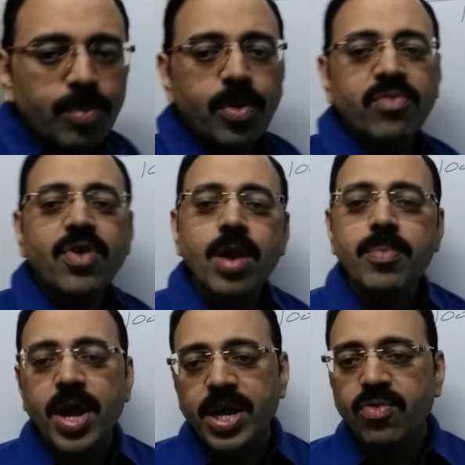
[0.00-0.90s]
pro
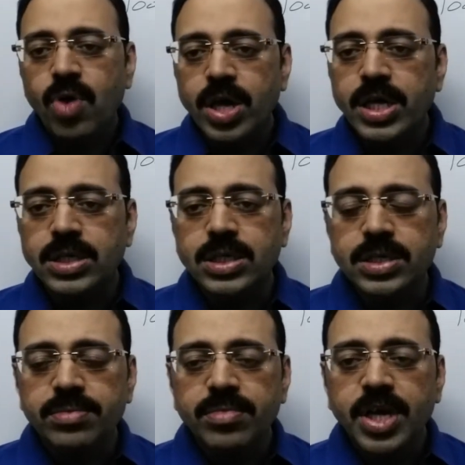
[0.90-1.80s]
forma invoice
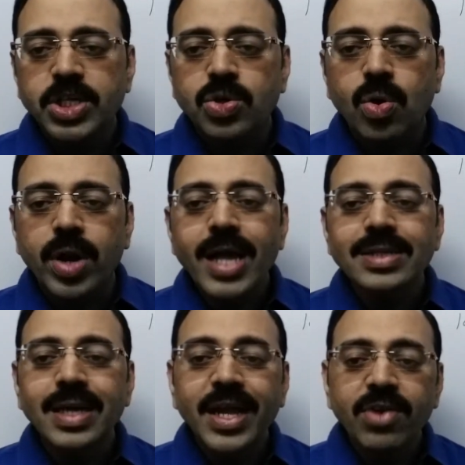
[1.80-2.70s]
is known
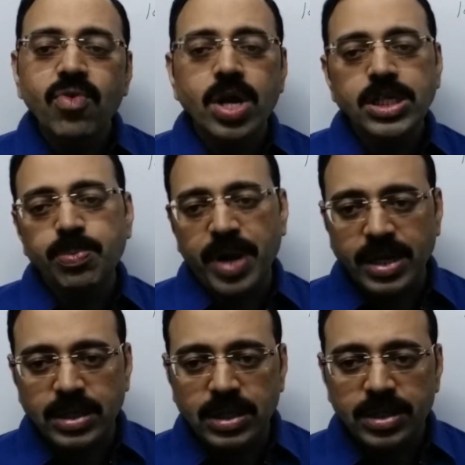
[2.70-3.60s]
as invoice
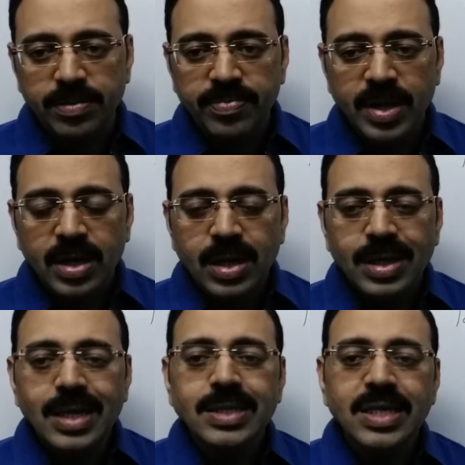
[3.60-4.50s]
price.
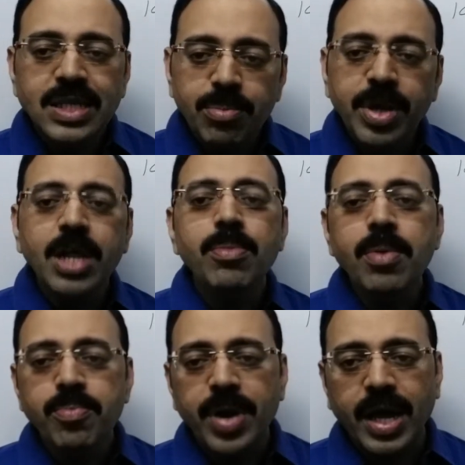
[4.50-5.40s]
This is the
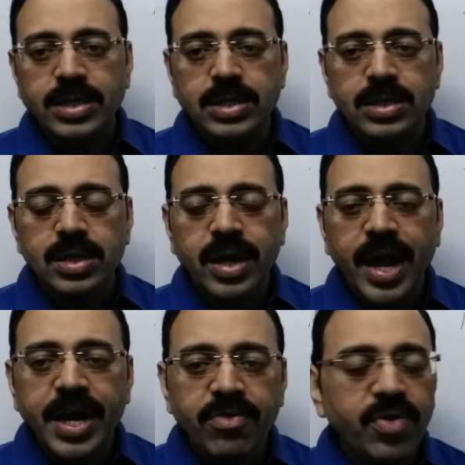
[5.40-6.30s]
minimum price
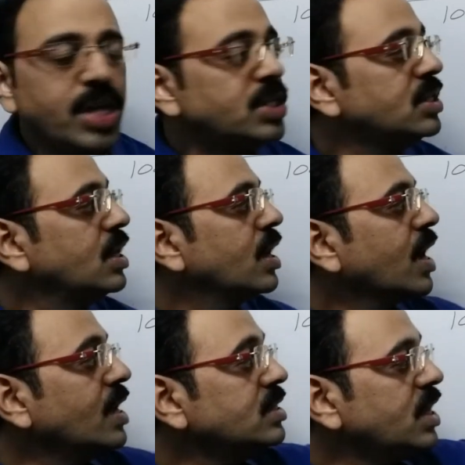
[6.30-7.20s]
at which
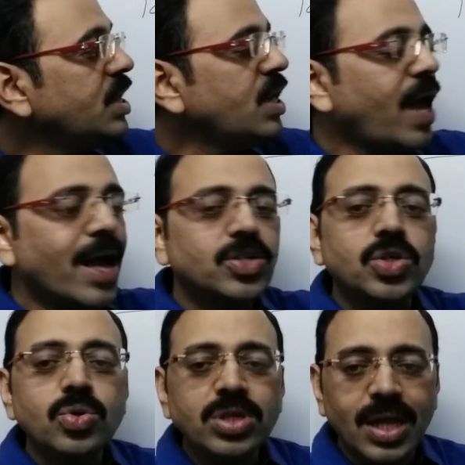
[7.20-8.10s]
consignee has
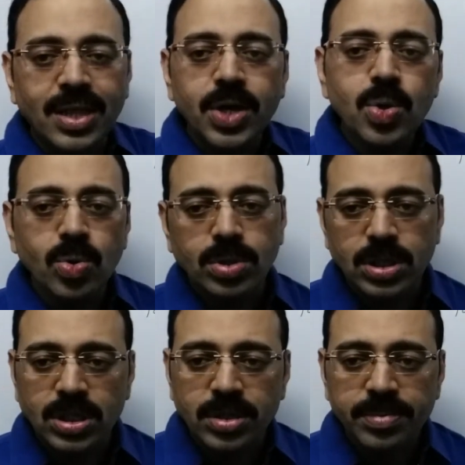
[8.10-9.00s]
to sell the
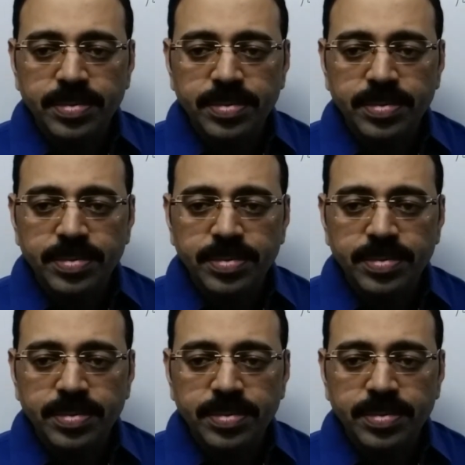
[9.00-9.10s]
goods.